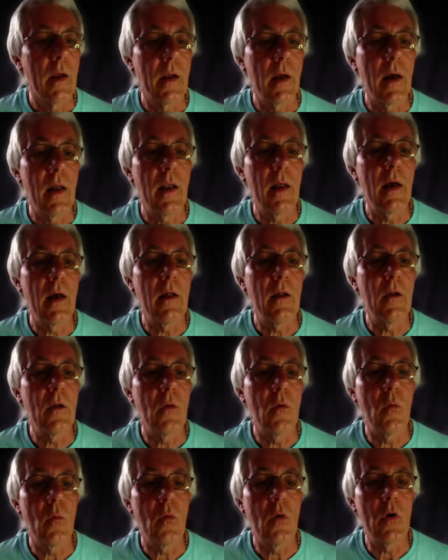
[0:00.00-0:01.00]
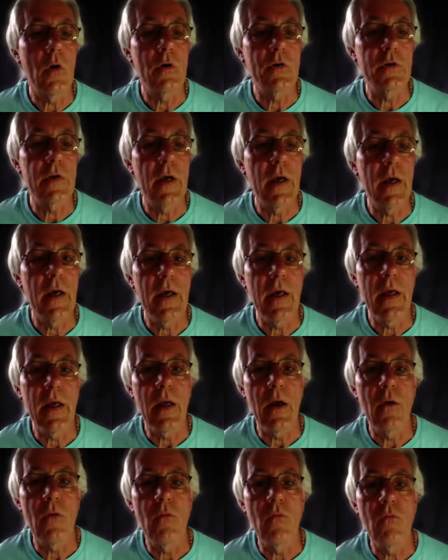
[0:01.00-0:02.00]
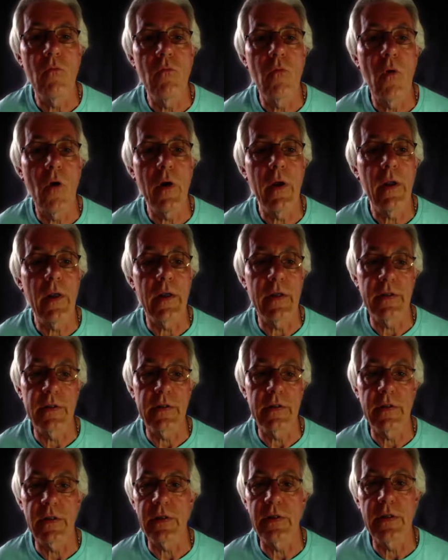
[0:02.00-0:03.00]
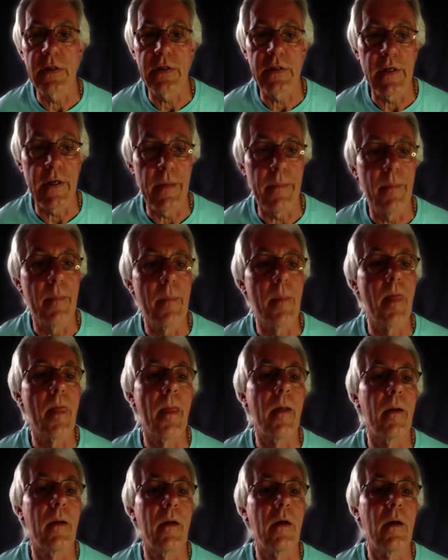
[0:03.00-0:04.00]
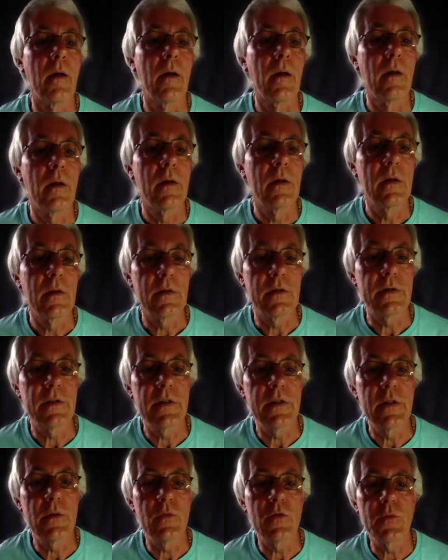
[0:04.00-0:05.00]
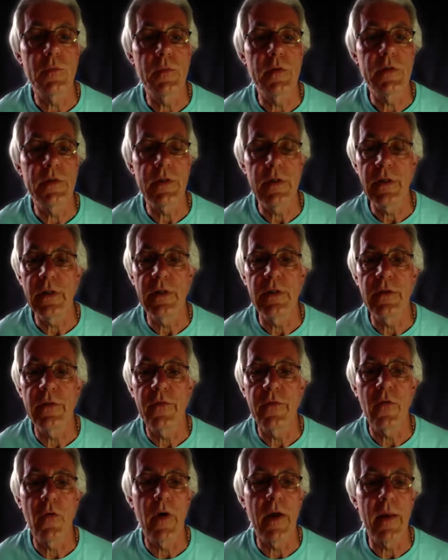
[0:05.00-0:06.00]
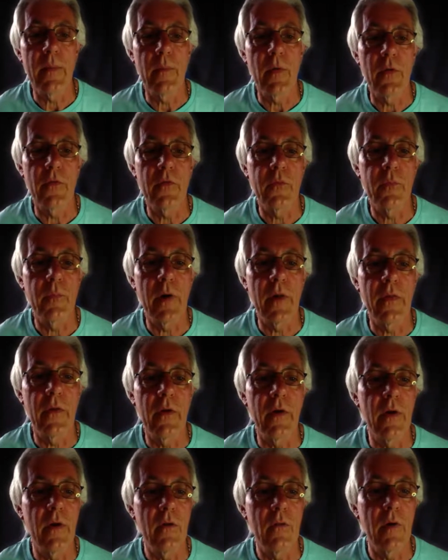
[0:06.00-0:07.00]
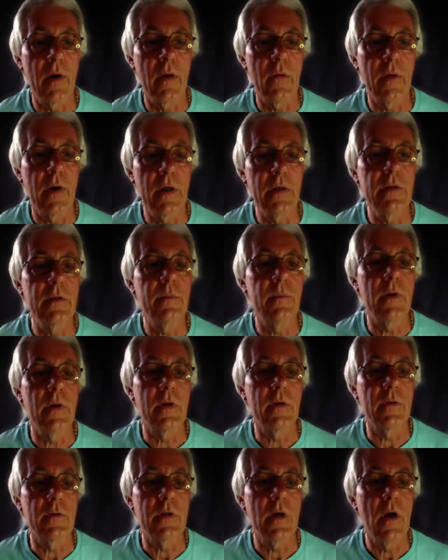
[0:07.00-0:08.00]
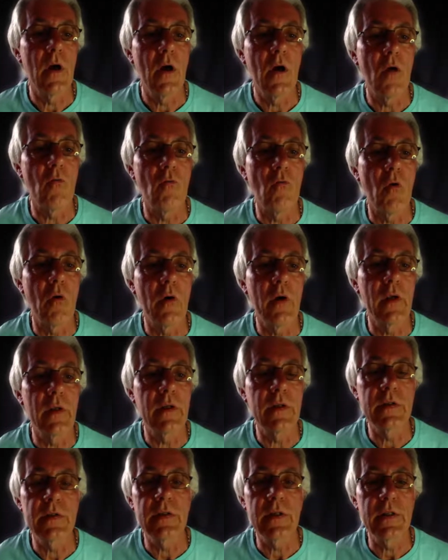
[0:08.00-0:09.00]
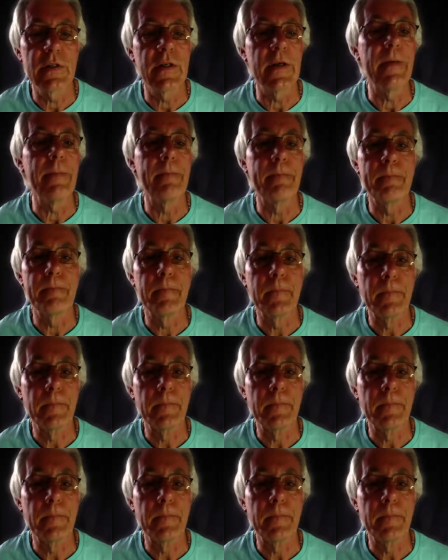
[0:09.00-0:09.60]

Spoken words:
Carlisle was a Royalist city. The city was besieged for 8 months by the Roundheads, but it was a Royalist city.